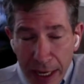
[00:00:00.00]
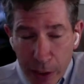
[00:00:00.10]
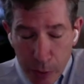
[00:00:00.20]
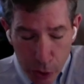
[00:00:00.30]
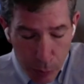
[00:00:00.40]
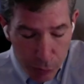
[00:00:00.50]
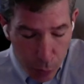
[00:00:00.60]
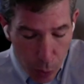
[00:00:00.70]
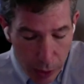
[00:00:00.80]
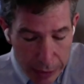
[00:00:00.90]
I hadn't heard
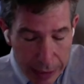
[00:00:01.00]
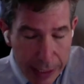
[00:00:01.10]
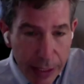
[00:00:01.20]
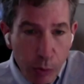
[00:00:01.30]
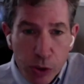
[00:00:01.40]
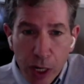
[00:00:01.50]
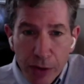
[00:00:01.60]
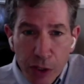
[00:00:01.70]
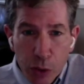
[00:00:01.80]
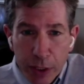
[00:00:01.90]
before that was
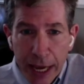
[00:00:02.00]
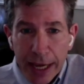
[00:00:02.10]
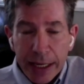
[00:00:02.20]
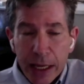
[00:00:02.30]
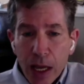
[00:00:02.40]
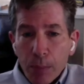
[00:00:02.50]
done in the UK.